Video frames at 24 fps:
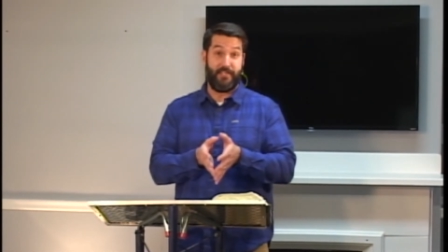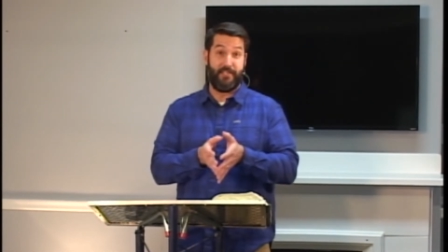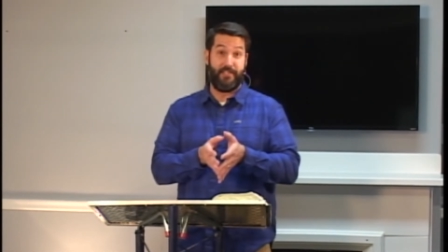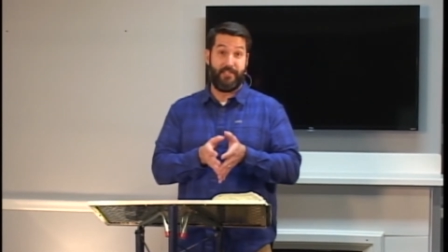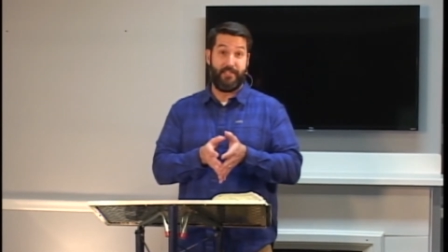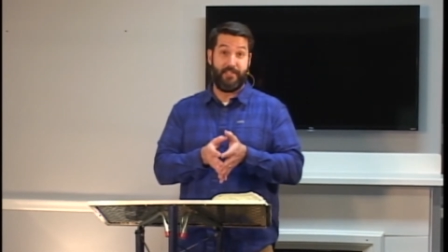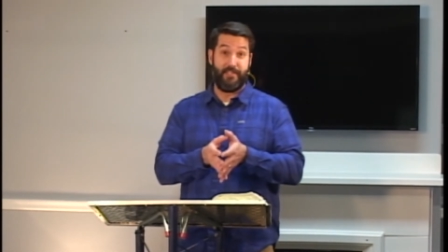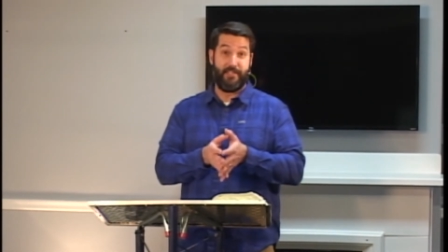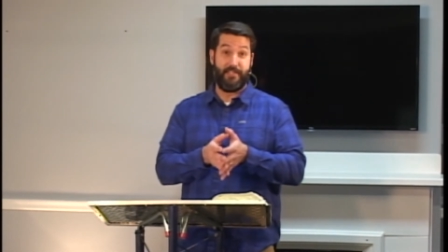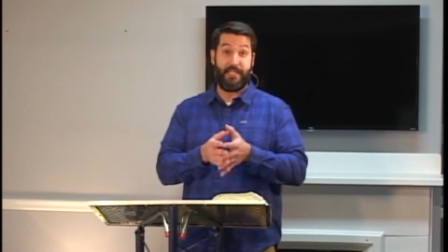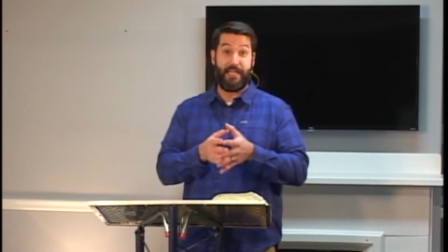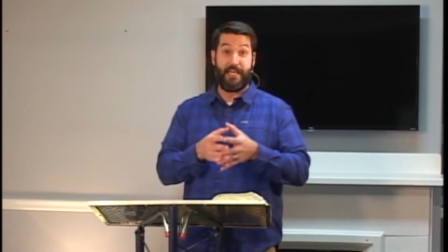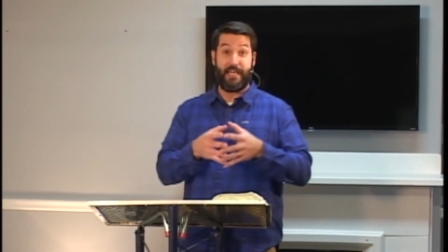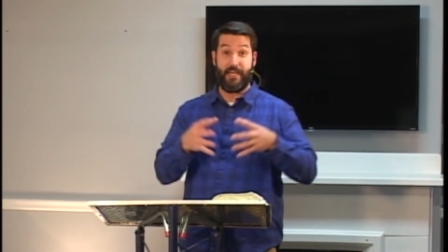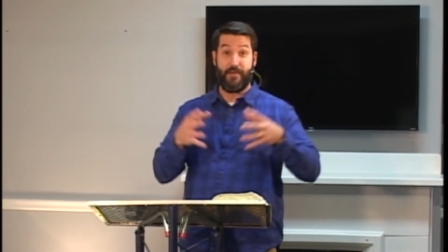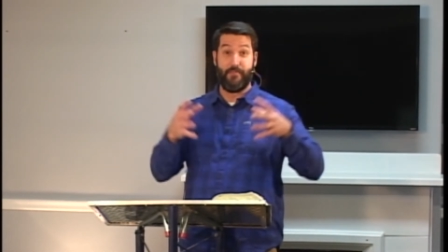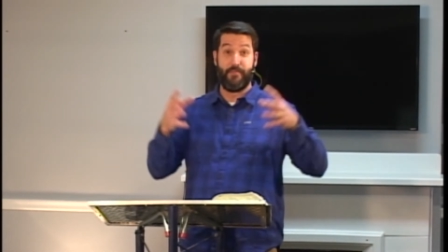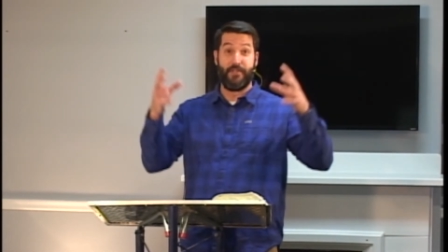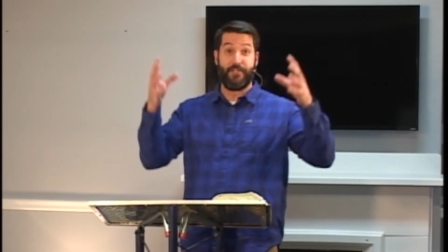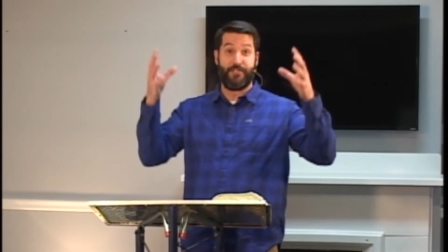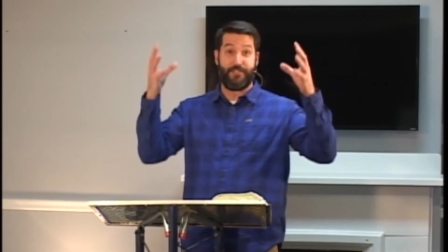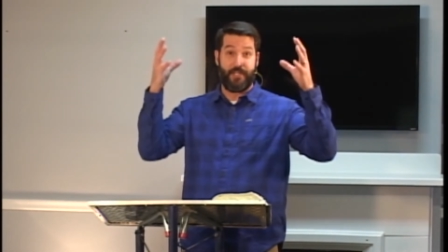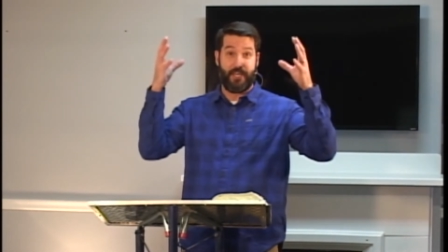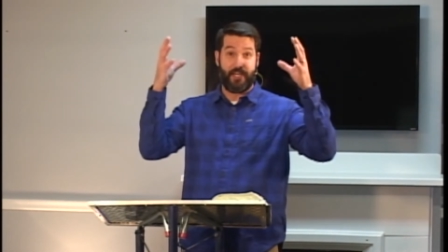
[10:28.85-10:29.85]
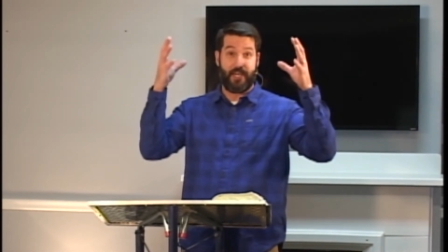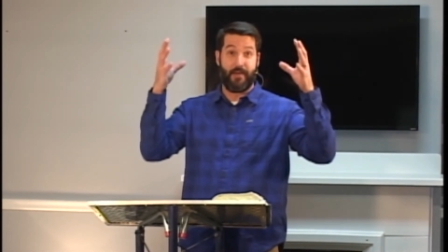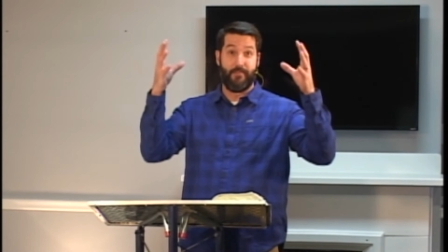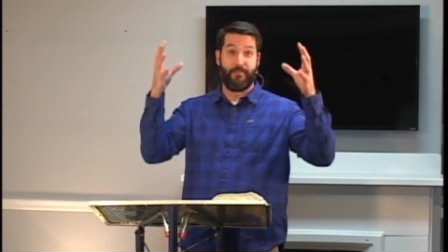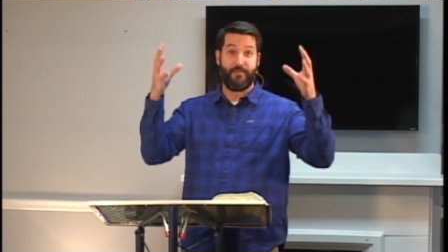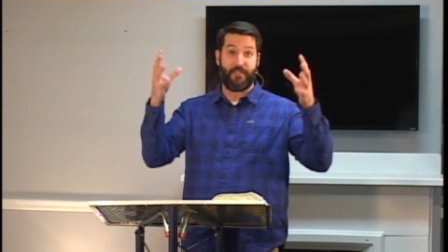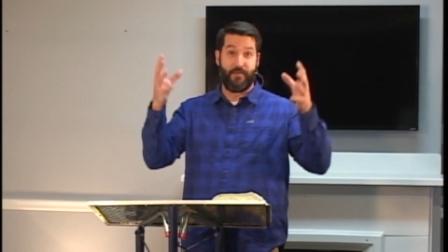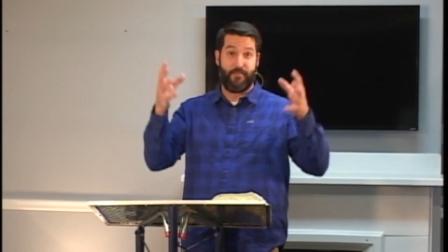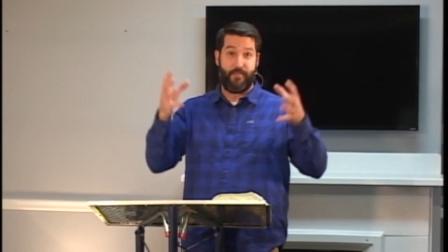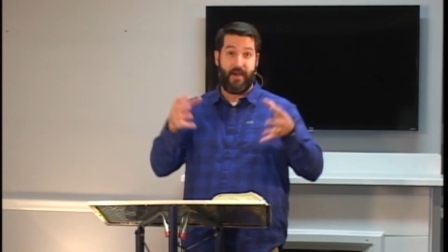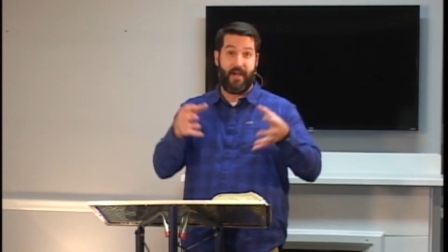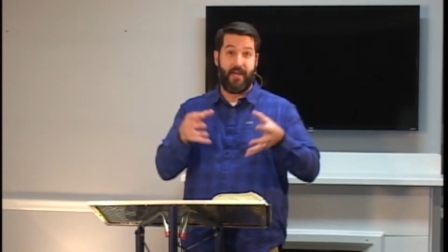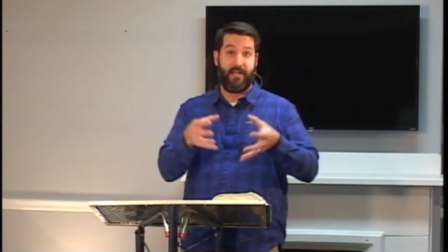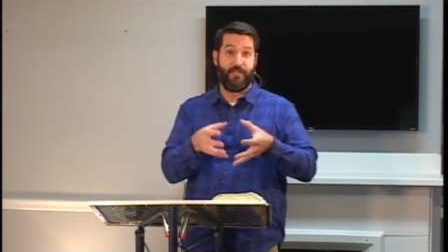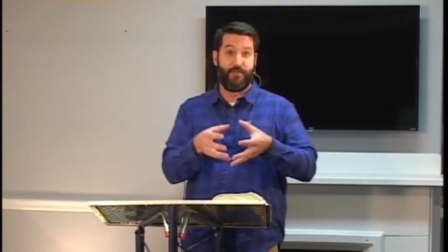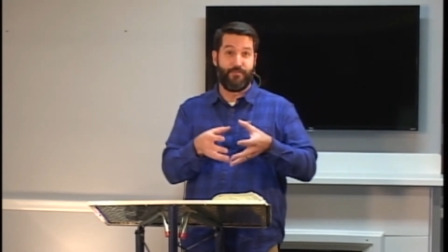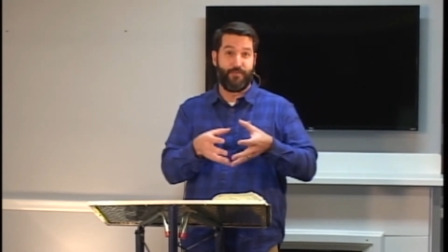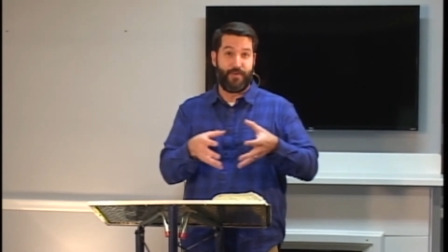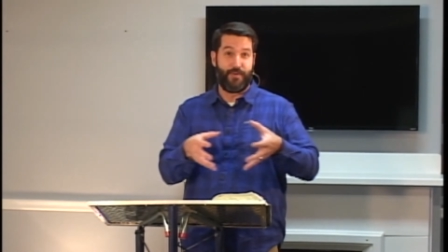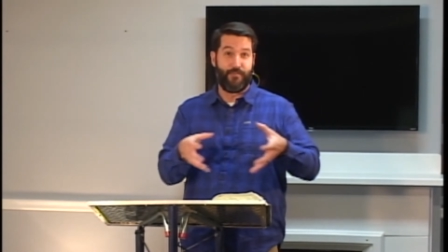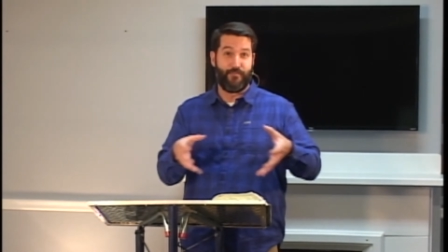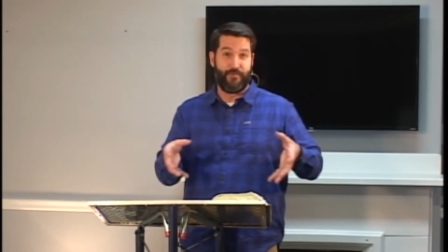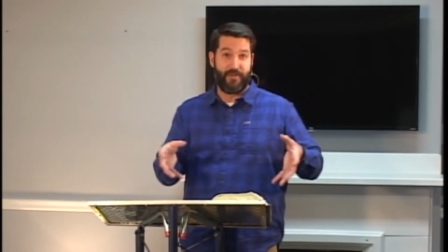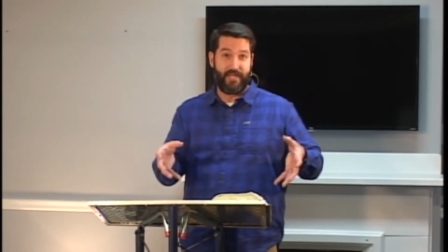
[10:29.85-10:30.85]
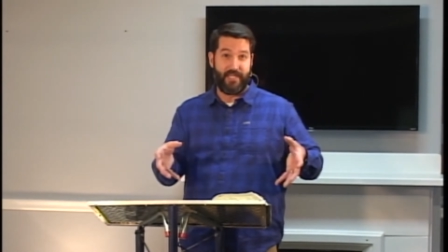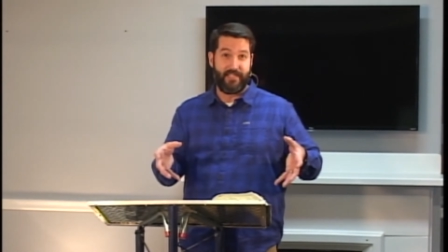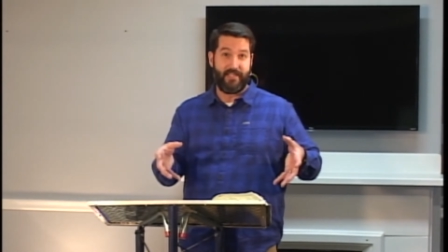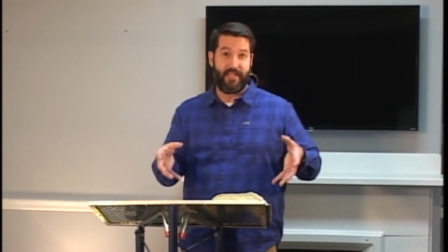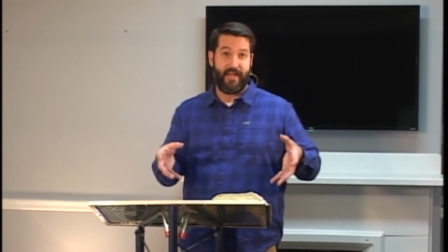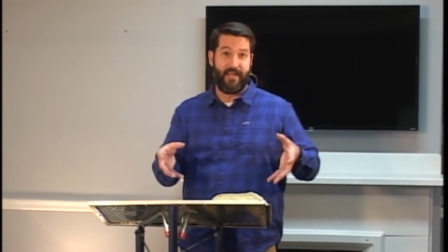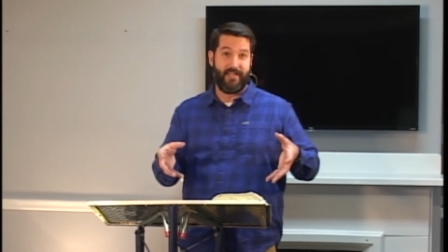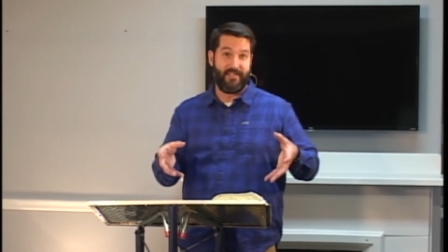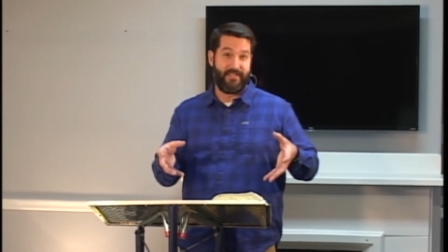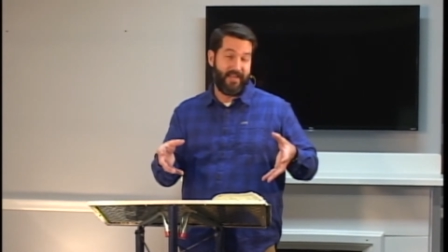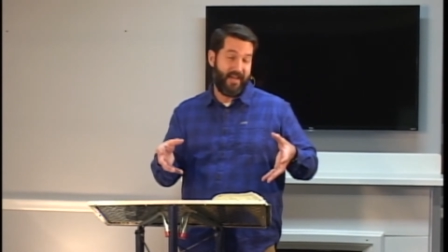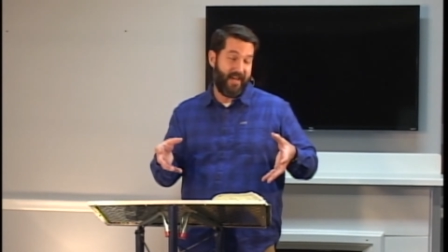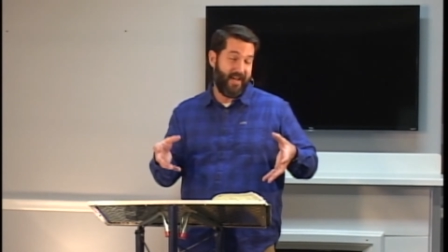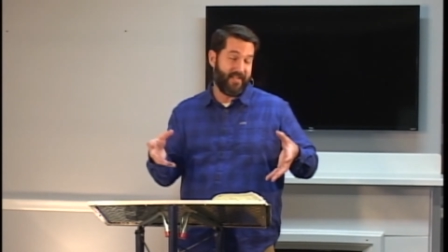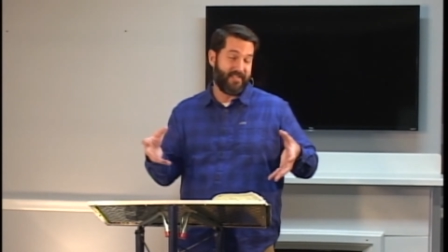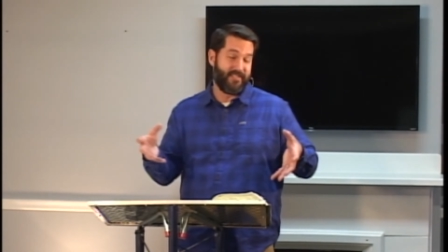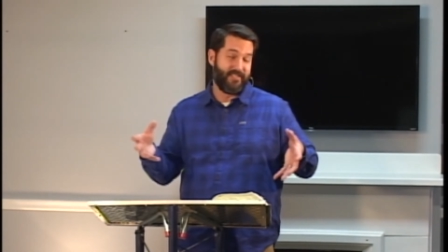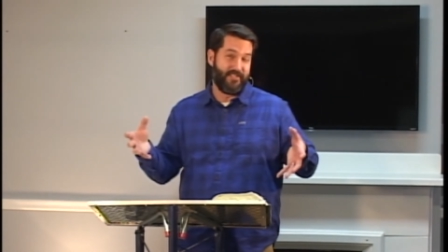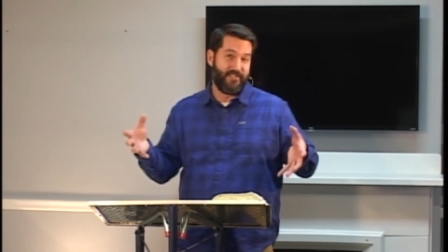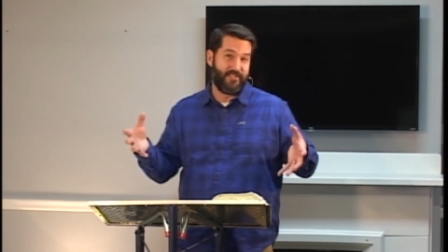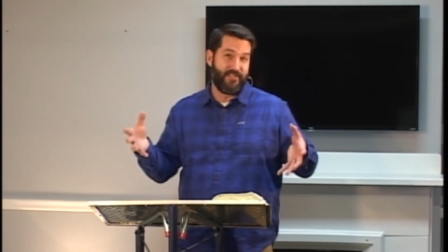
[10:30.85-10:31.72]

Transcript: the image that comes to mind as we read that text,